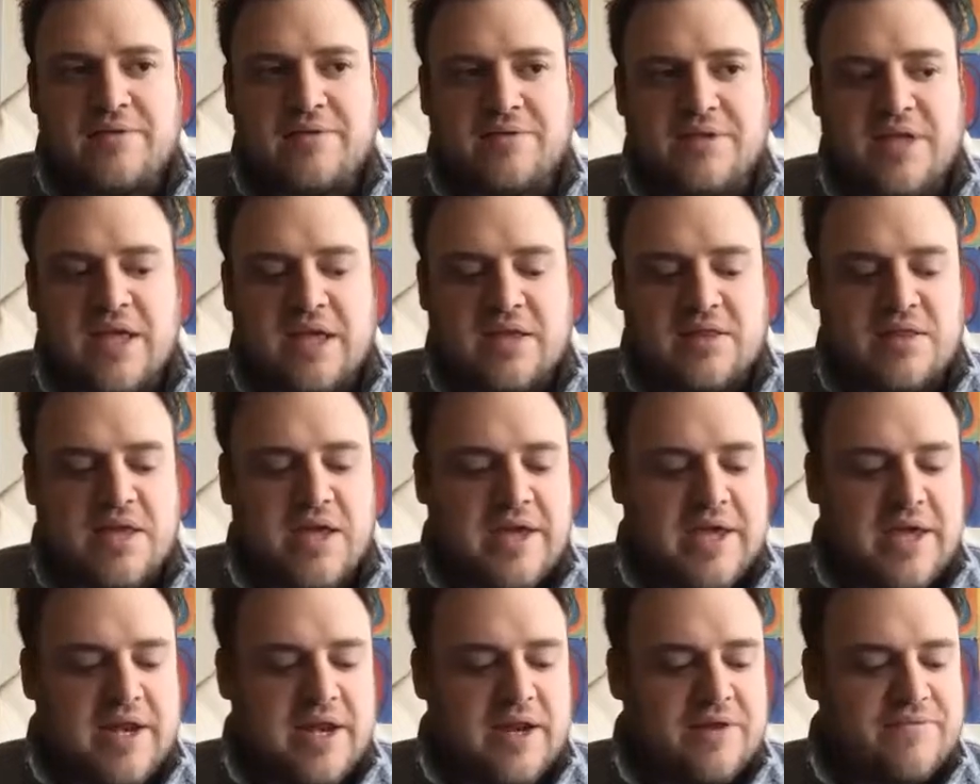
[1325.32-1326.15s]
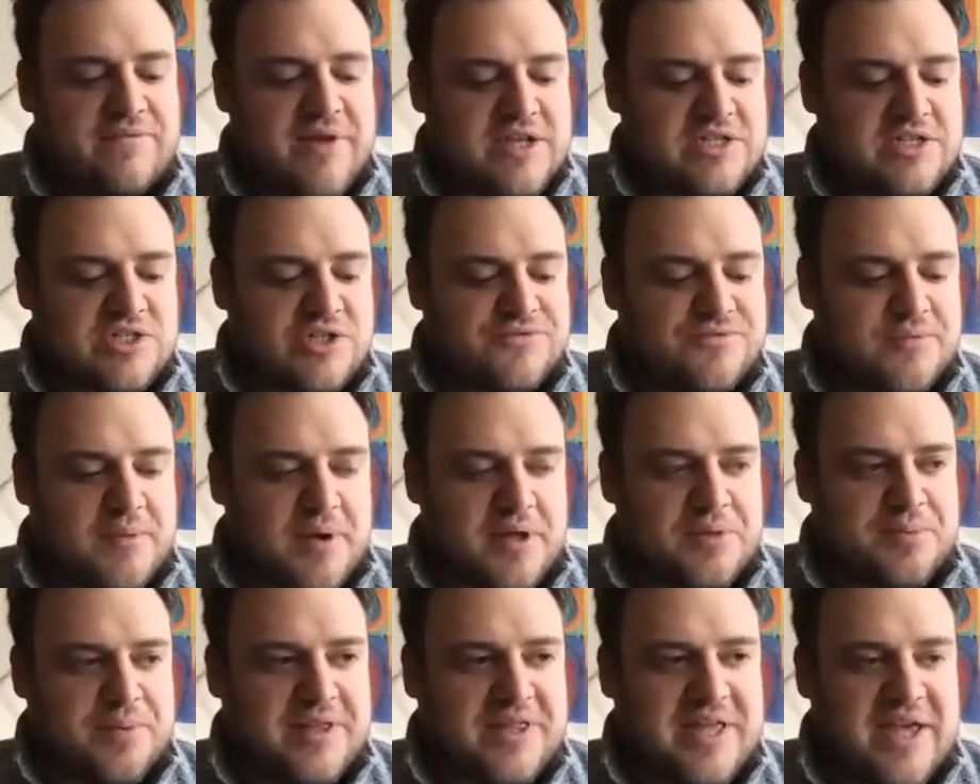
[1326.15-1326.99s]
they can get investors from
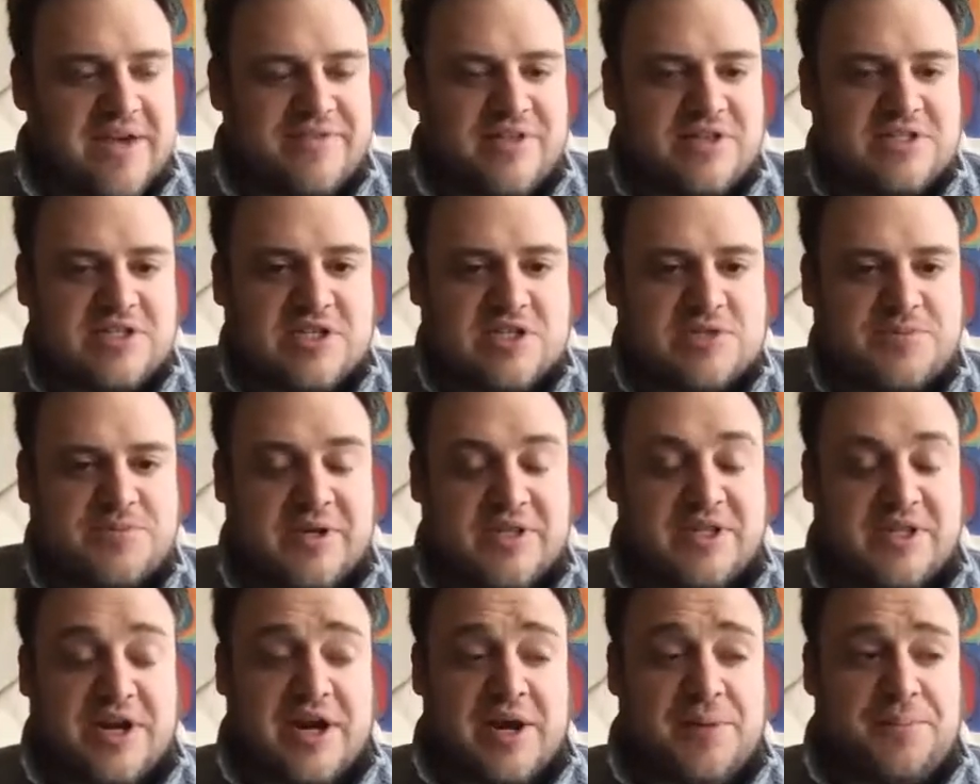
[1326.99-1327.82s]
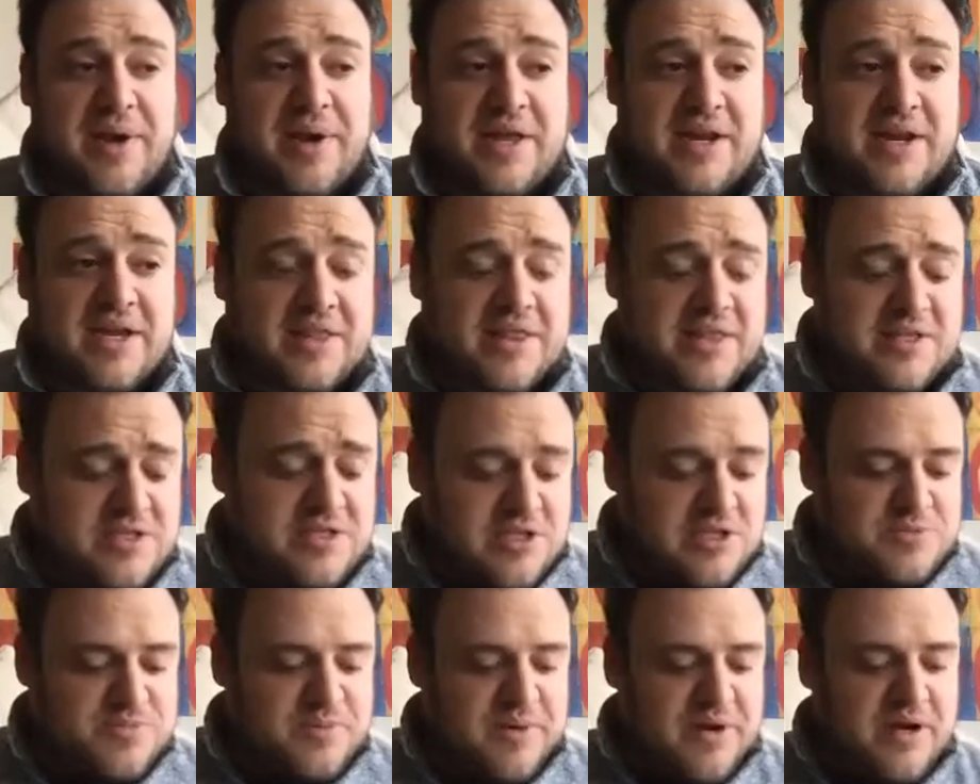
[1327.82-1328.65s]
other places. They have this experience. They're getting paid to get this
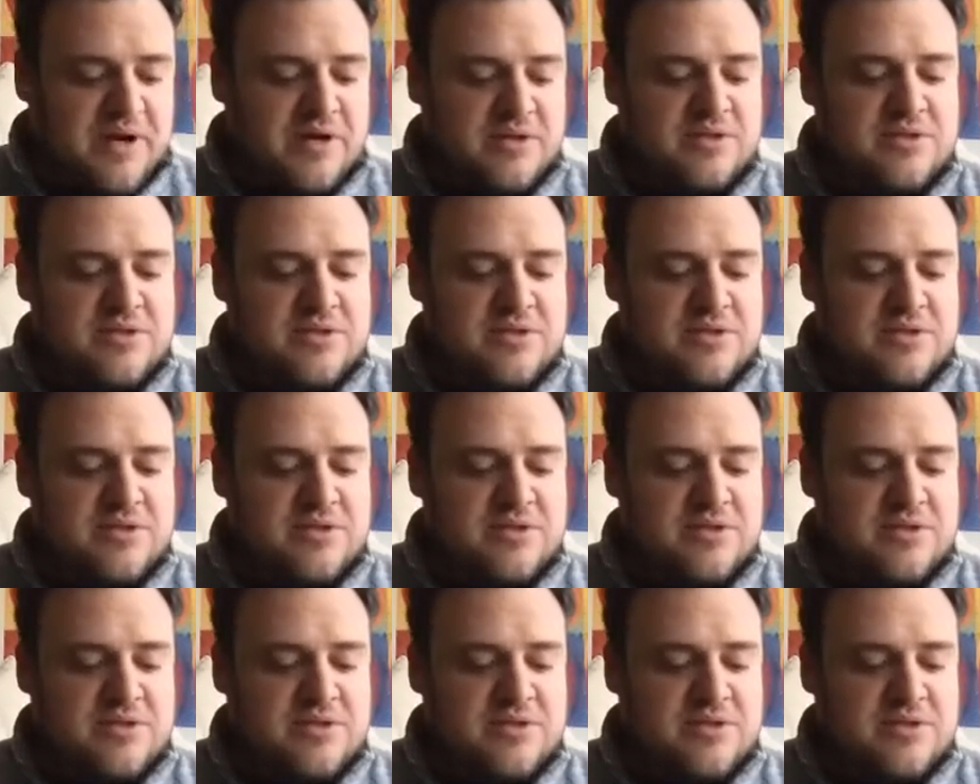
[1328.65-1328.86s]
experience.